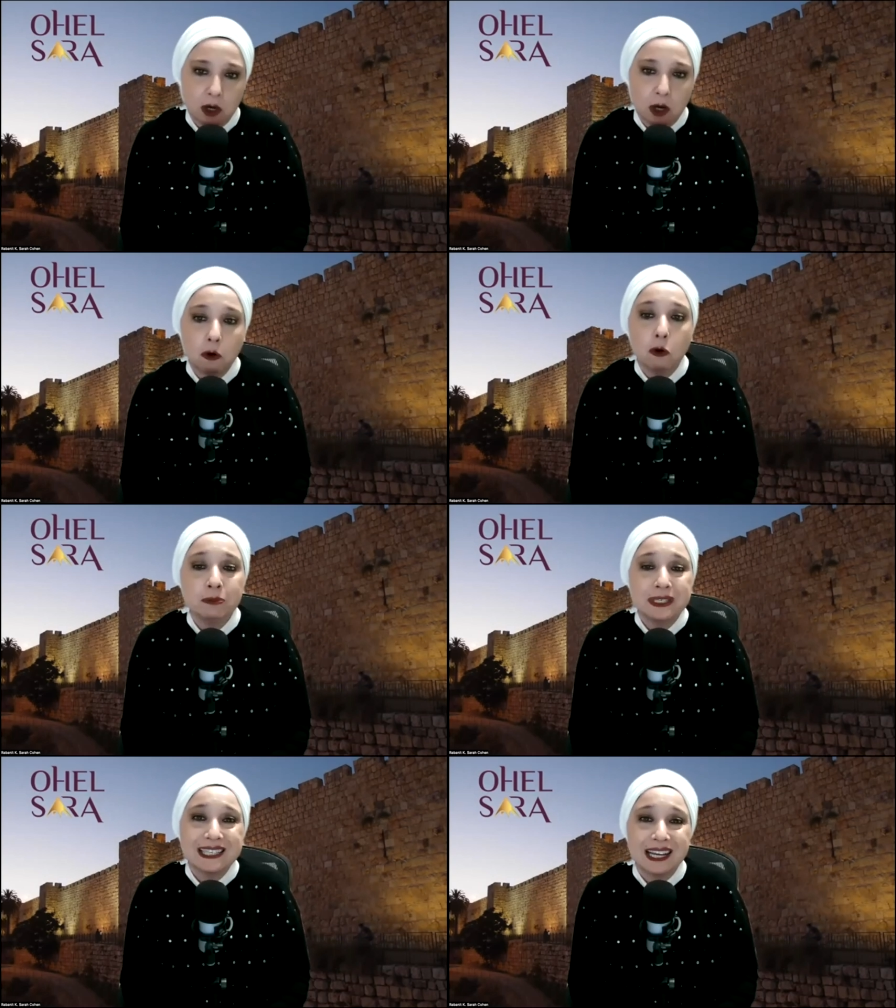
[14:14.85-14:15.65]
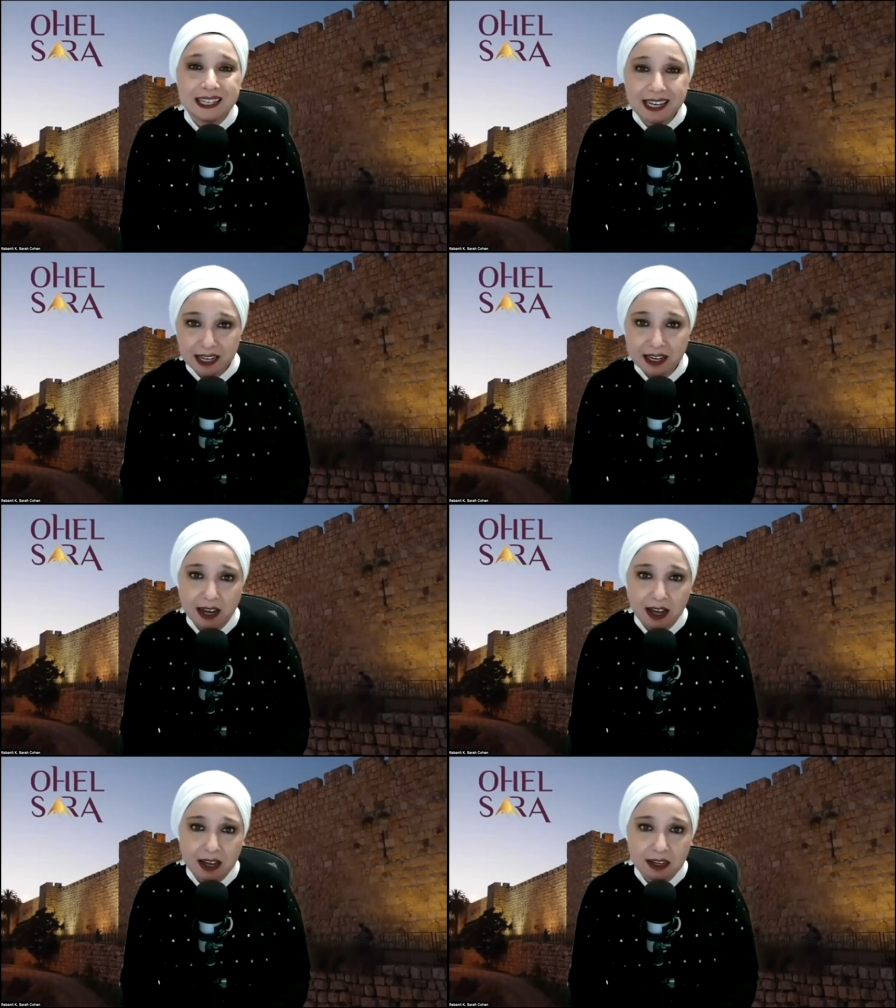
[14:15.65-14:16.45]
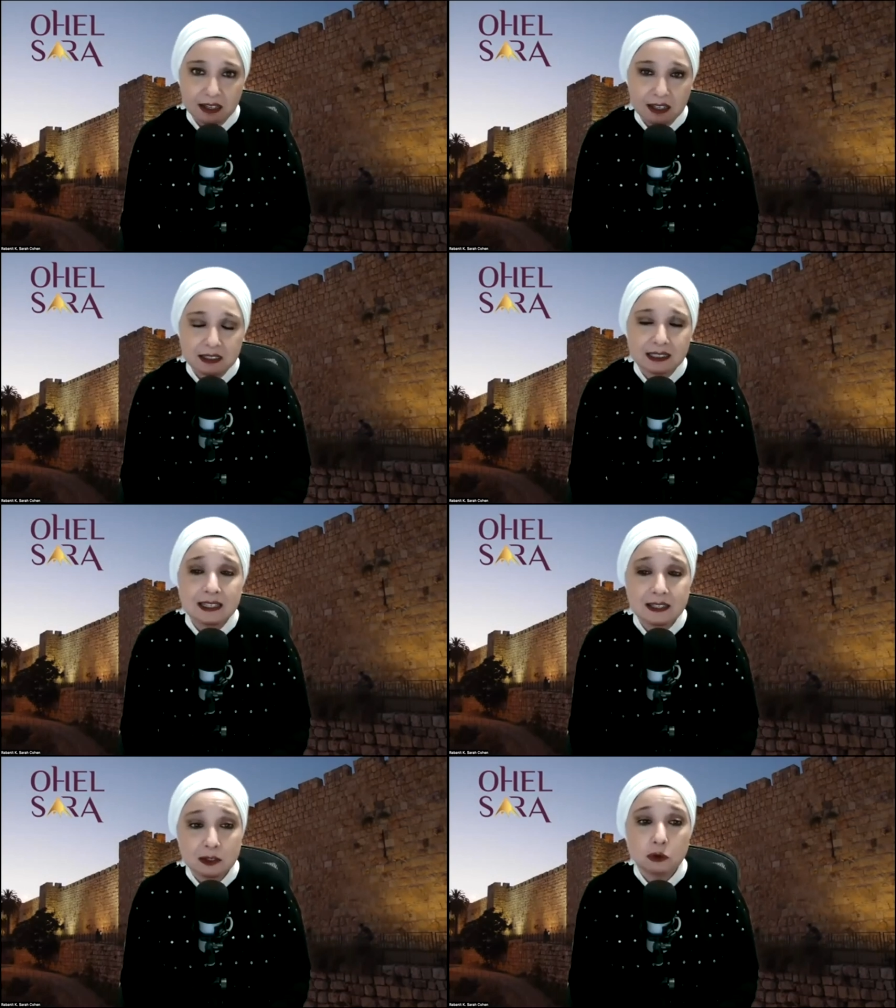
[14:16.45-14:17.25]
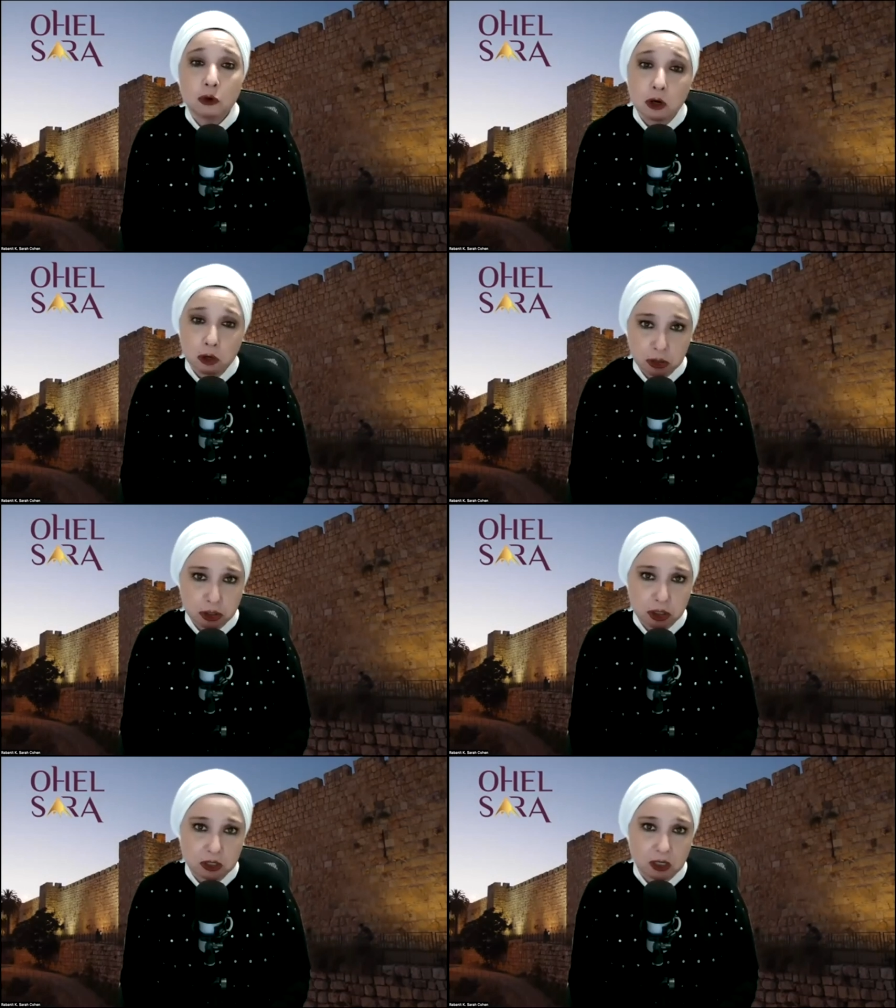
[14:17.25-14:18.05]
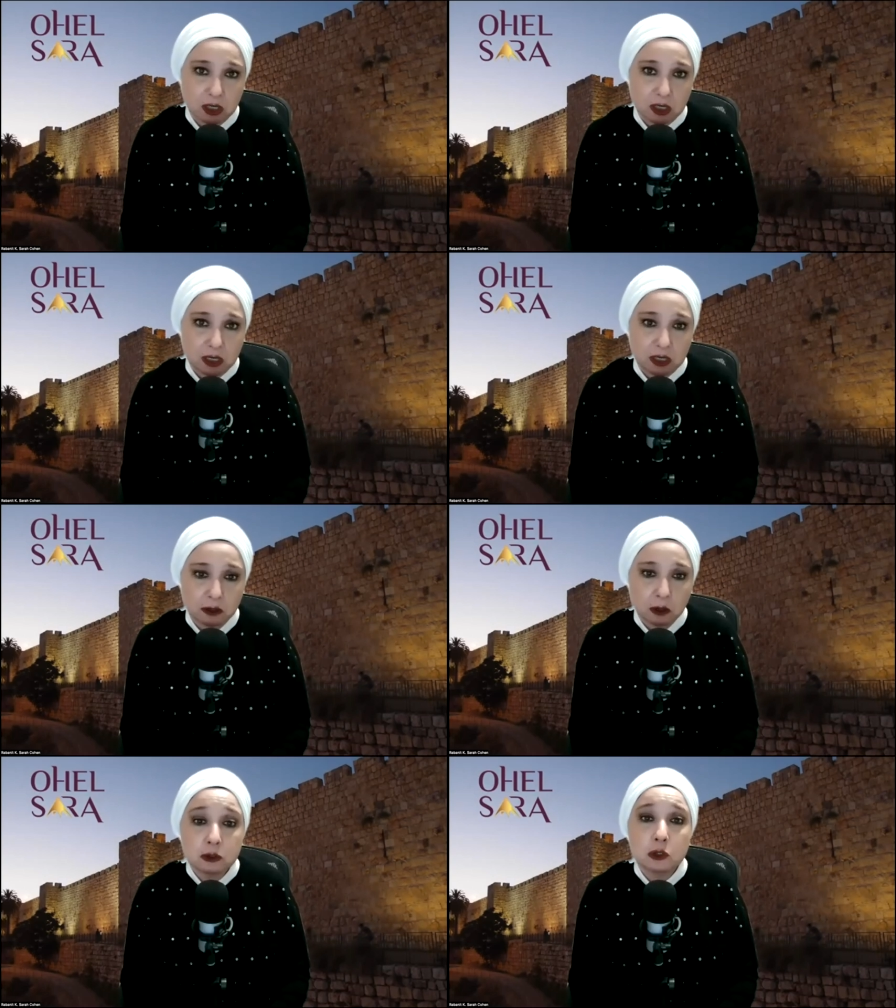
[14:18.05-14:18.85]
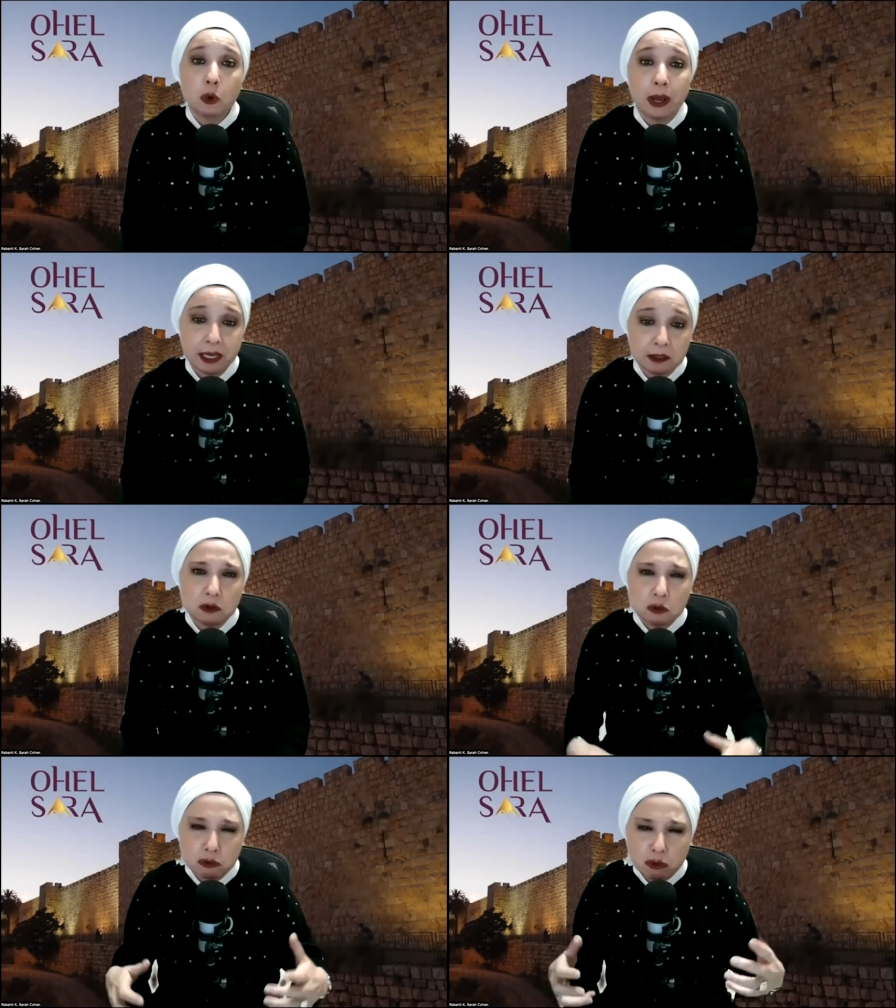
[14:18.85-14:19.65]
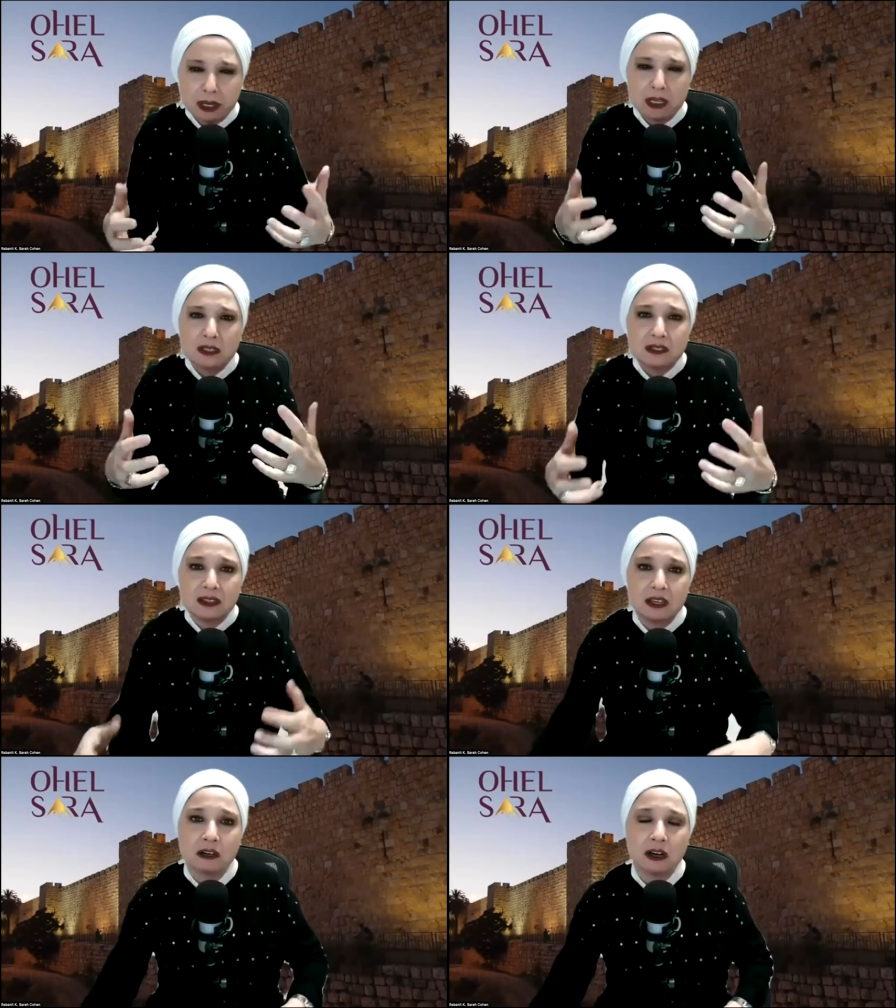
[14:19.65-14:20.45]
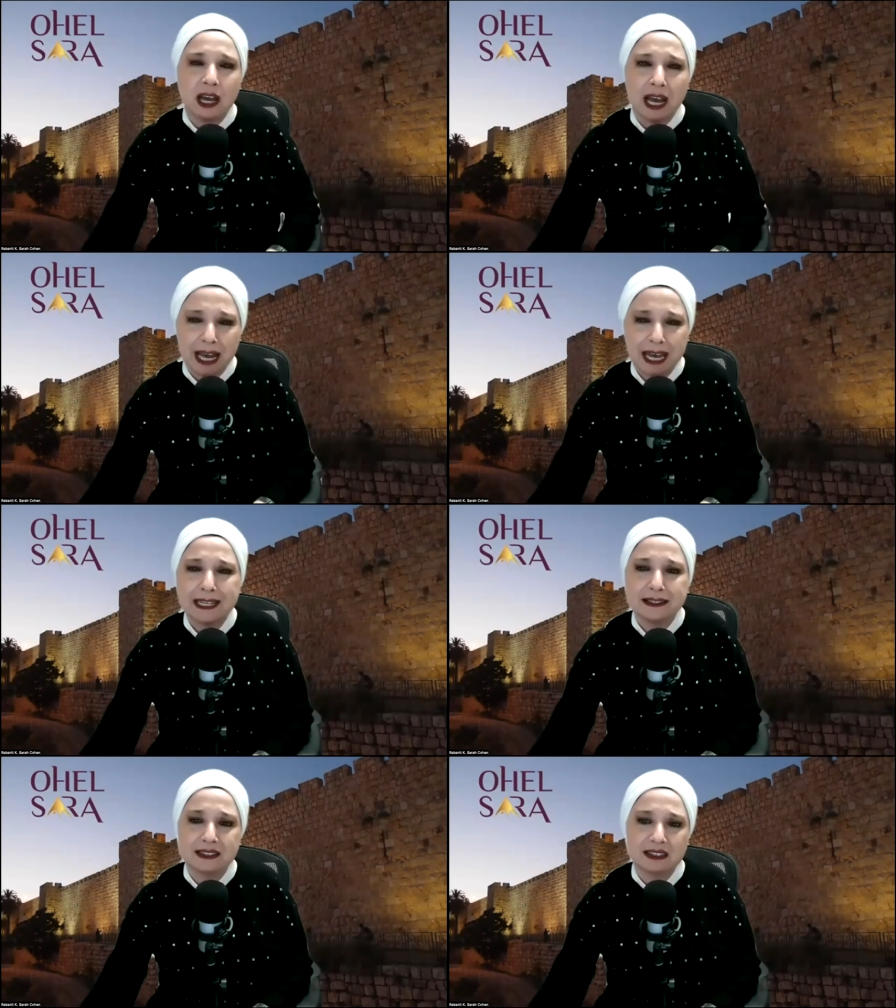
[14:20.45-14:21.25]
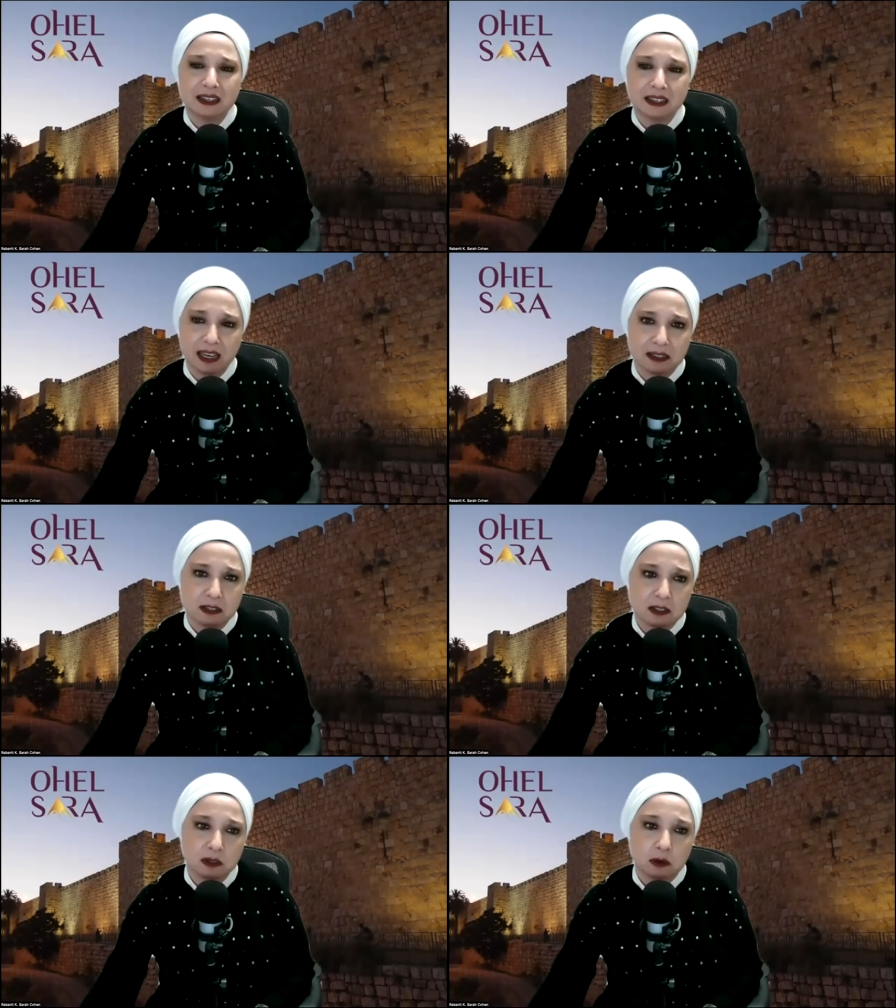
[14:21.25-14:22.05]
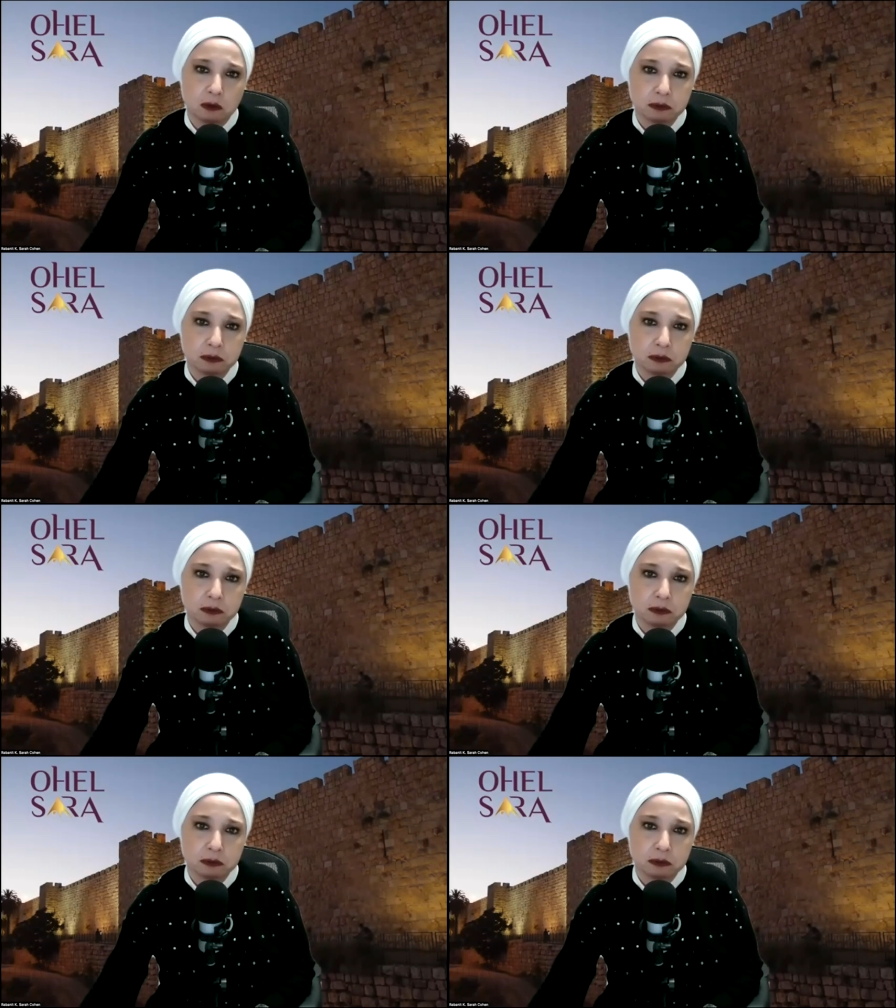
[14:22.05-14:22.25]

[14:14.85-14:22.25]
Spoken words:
Umsanecha nasurosh, and those who hate you raise their heads against you.